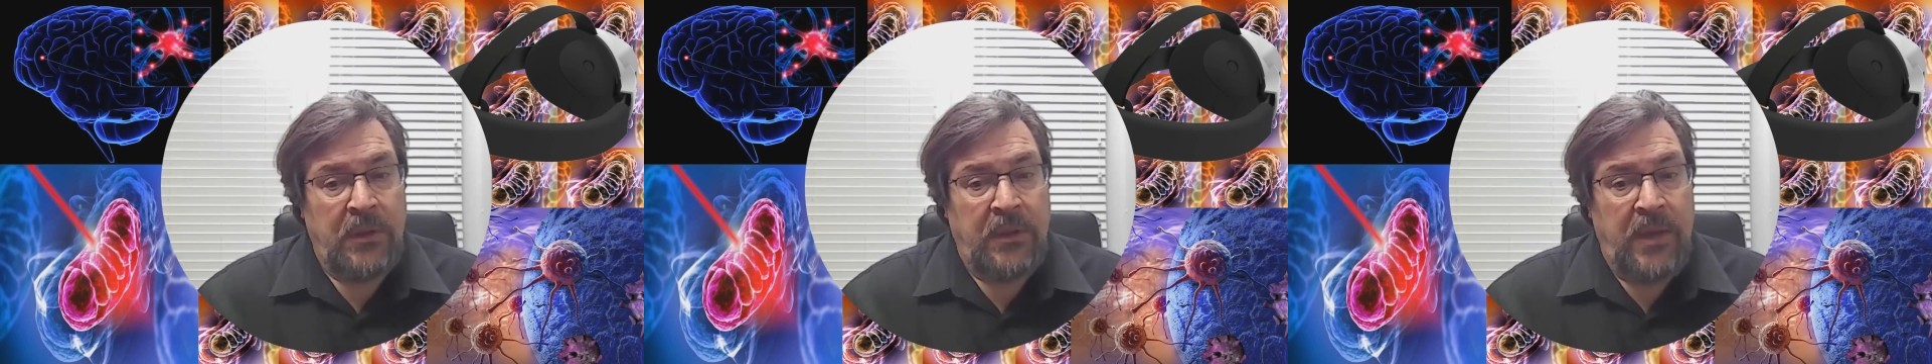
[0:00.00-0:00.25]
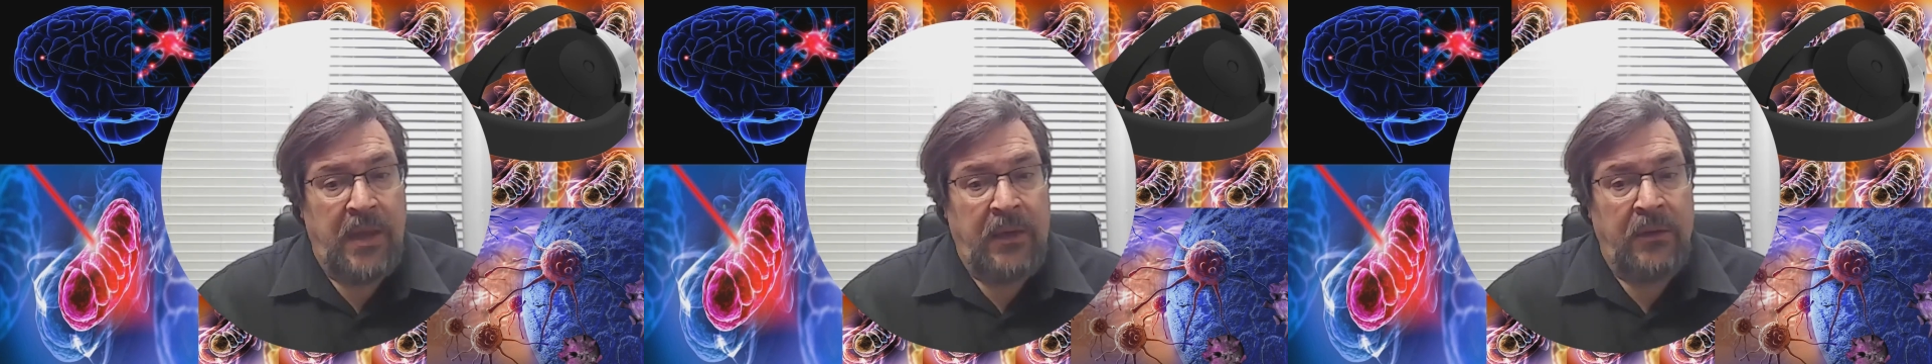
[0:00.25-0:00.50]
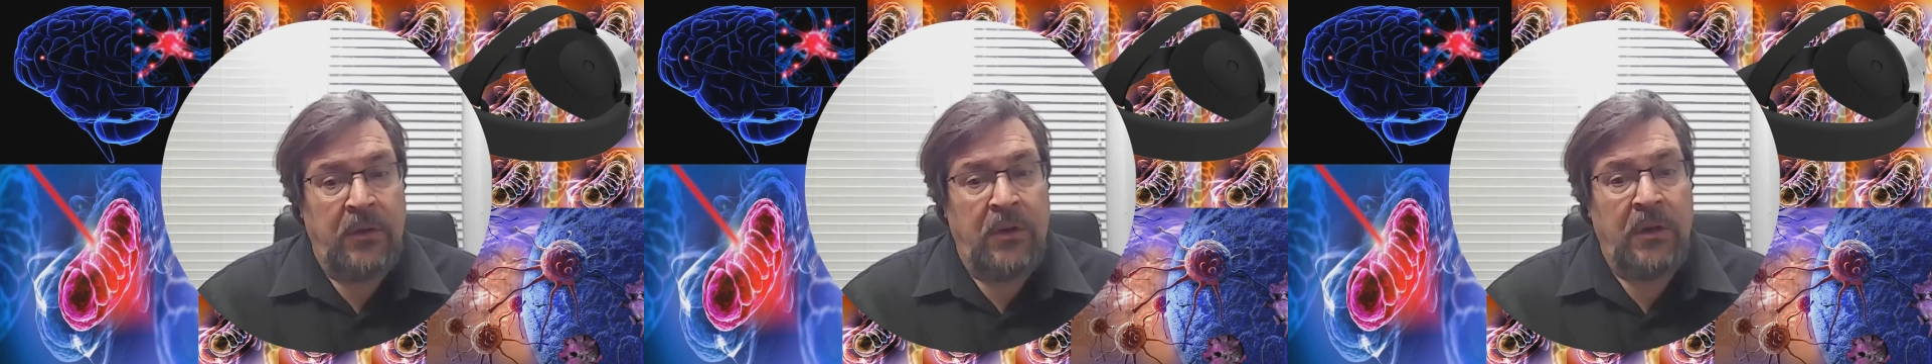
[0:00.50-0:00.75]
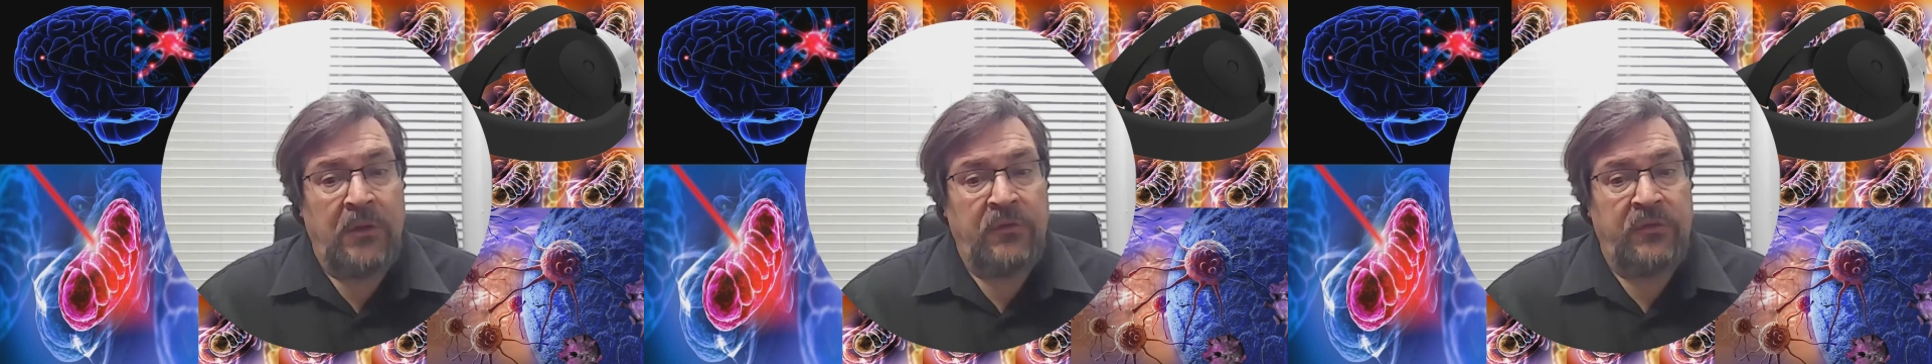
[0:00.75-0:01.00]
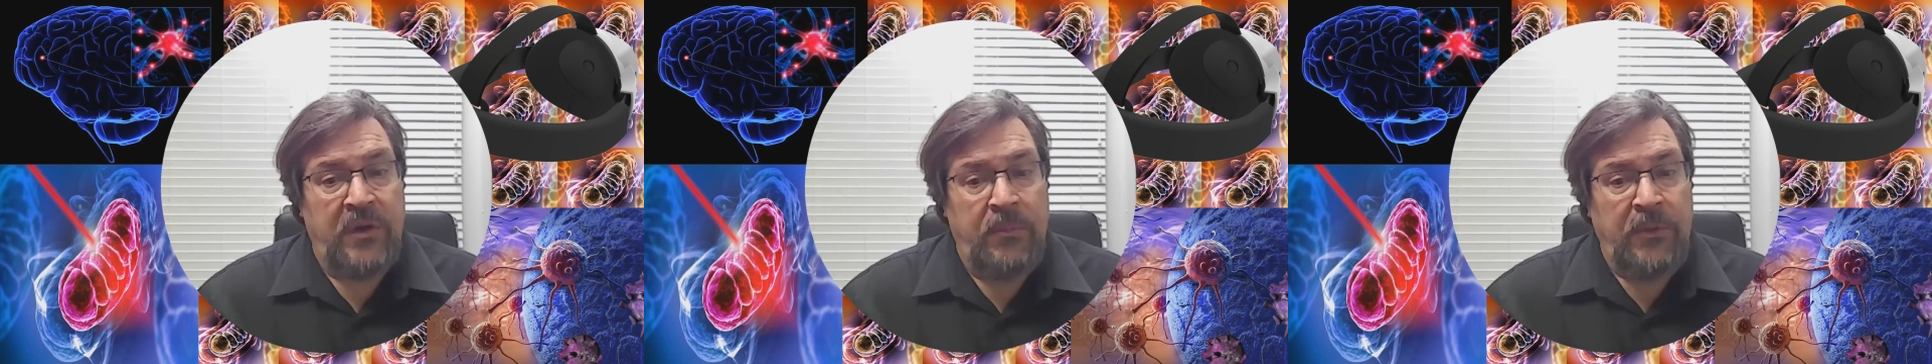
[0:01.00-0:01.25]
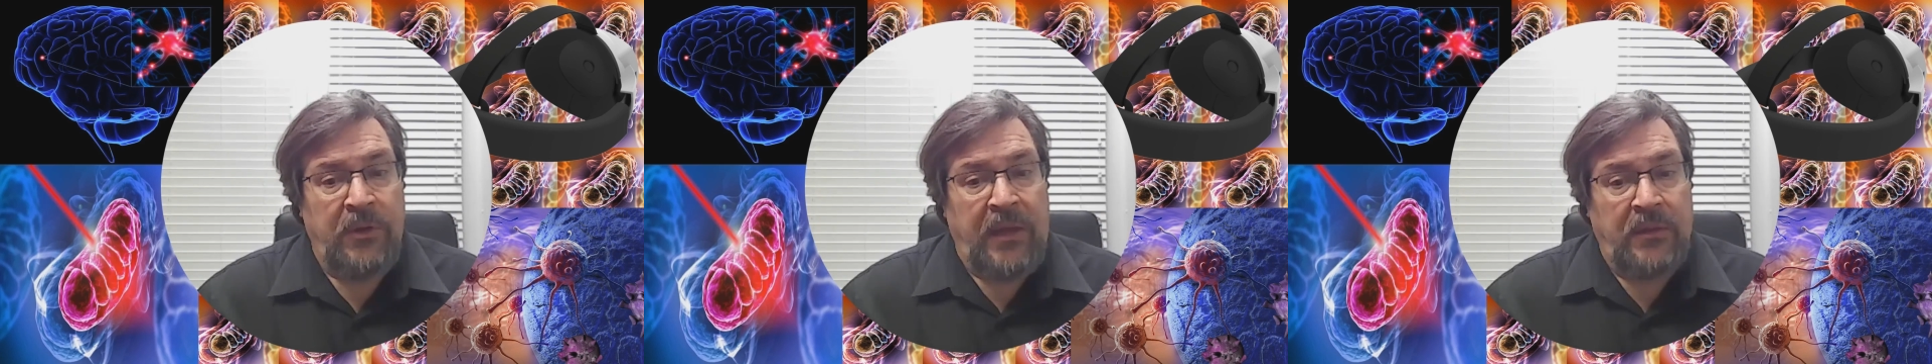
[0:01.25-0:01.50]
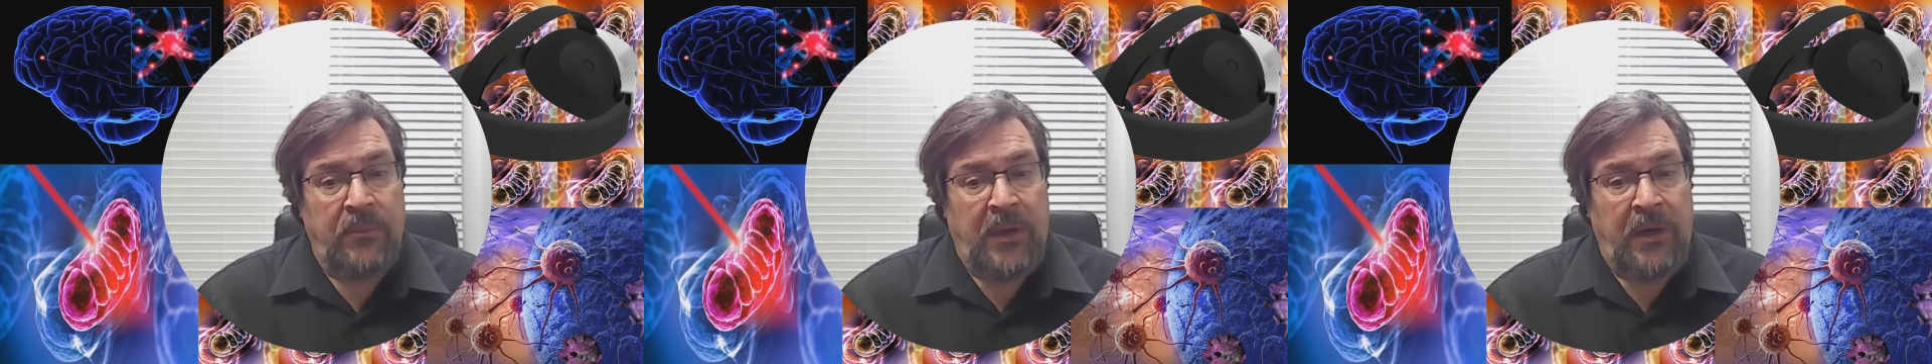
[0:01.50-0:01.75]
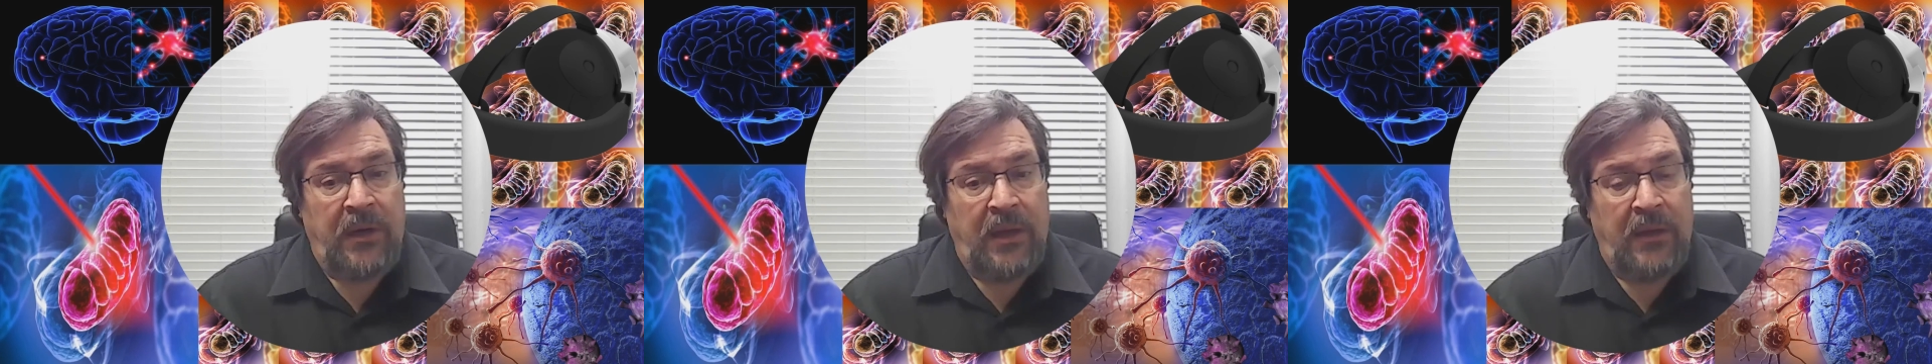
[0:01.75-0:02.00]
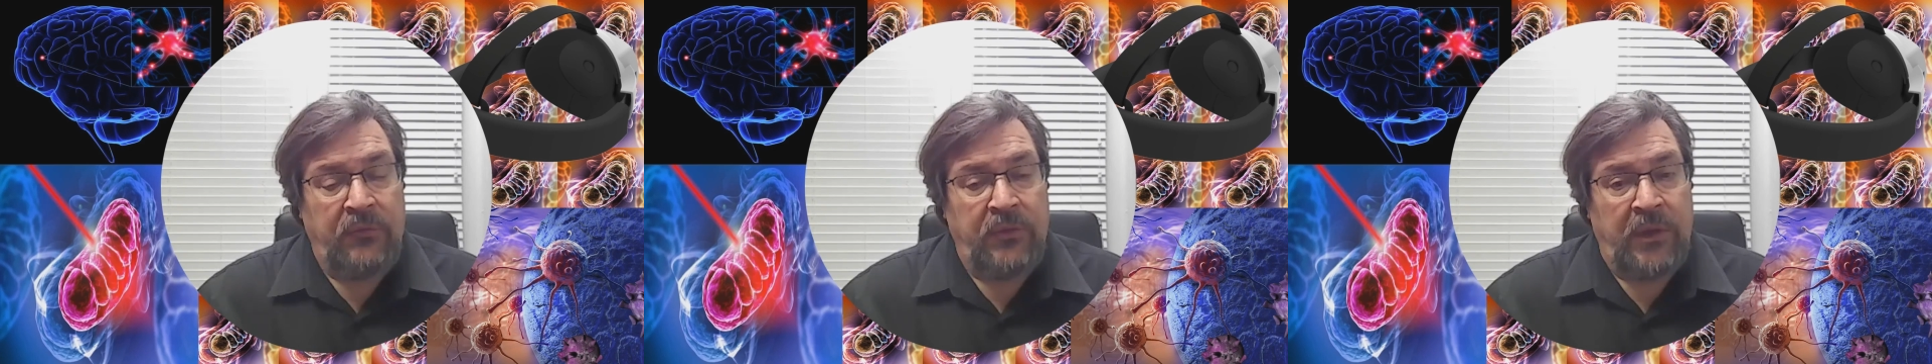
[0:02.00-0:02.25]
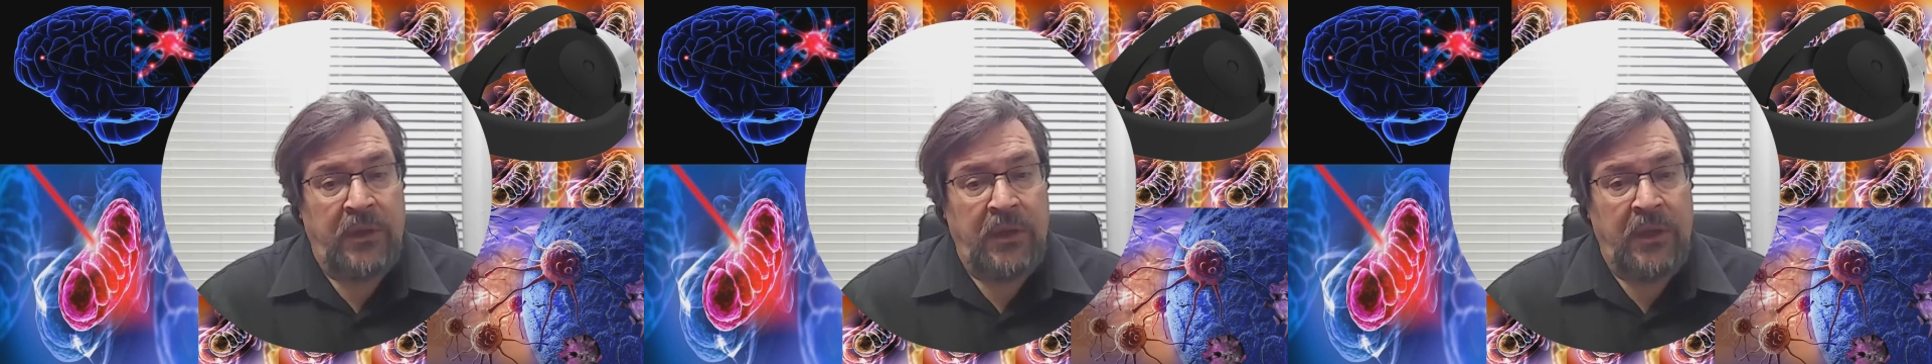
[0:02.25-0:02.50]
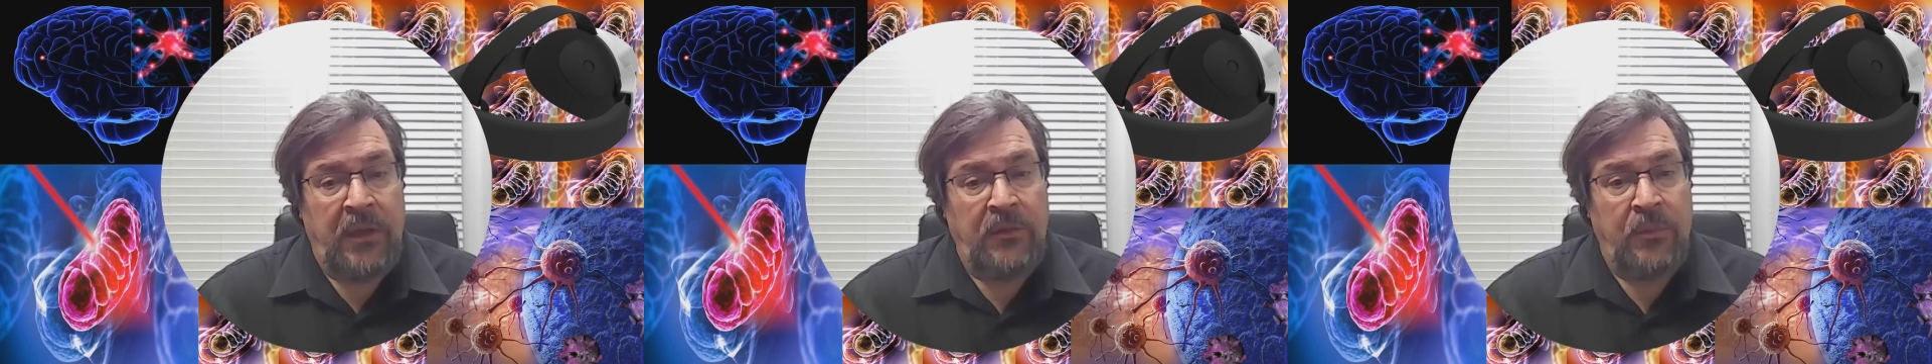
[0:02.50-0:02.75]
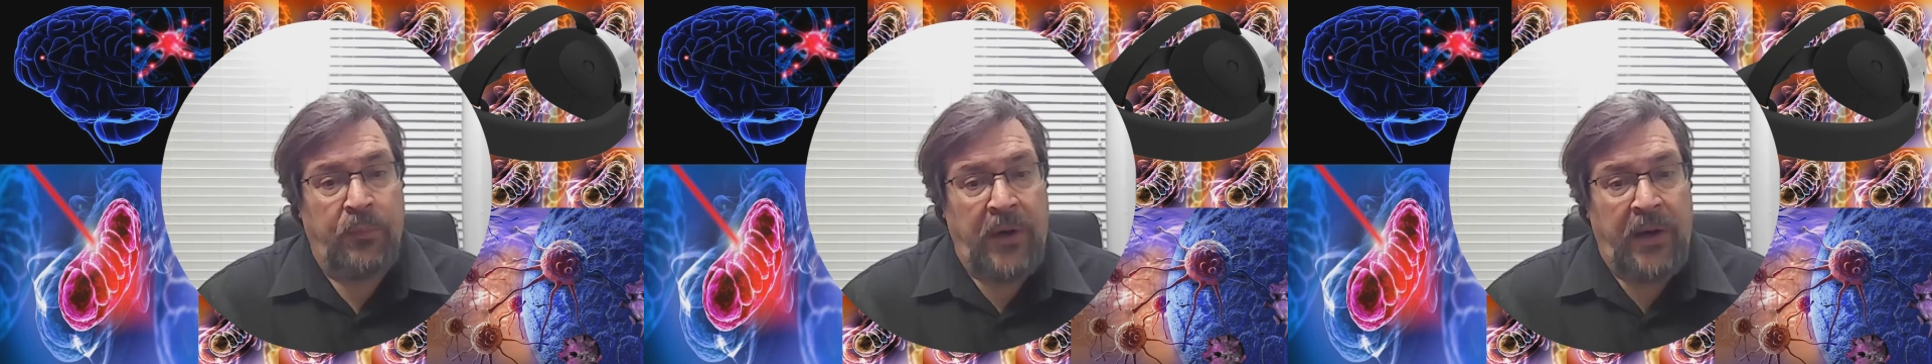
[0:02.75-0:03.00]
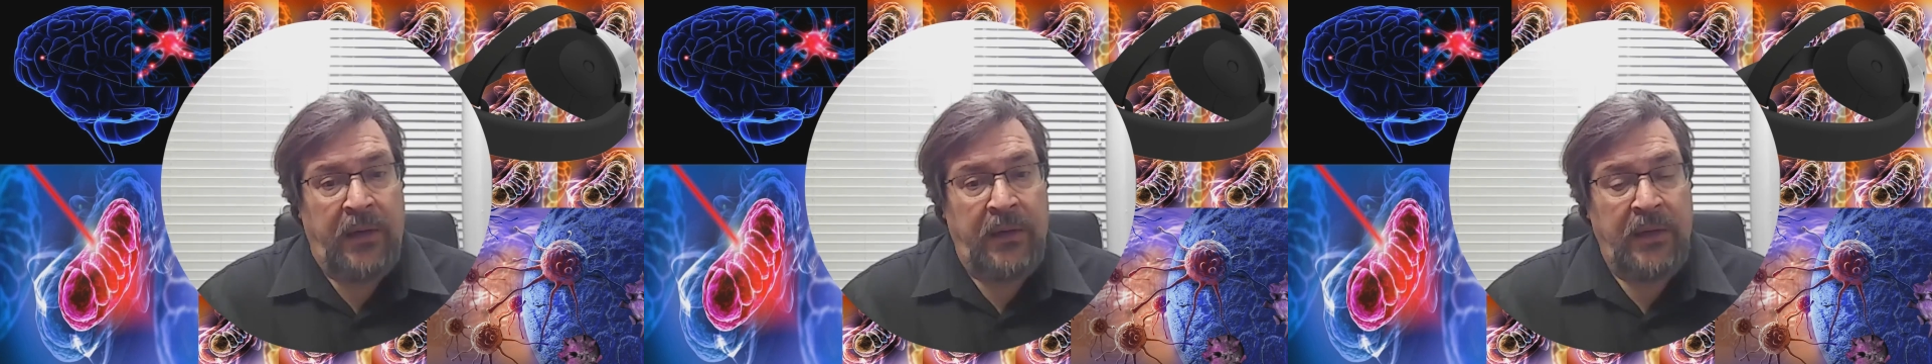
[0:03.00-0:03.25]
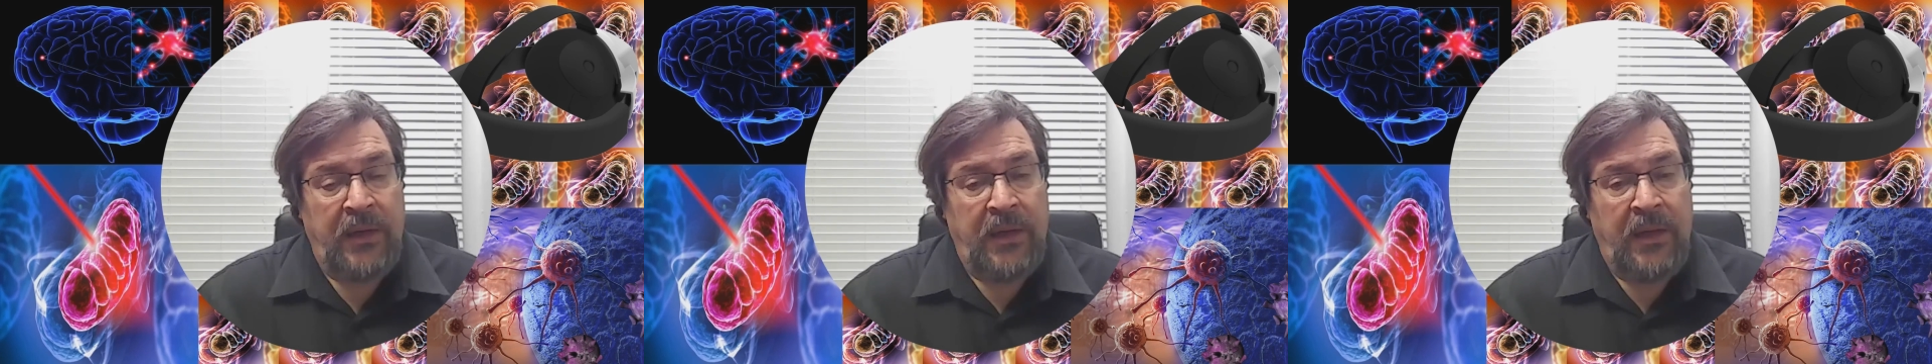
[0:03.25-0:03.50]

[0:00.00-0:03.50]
can stimulate the mitochondria in the brain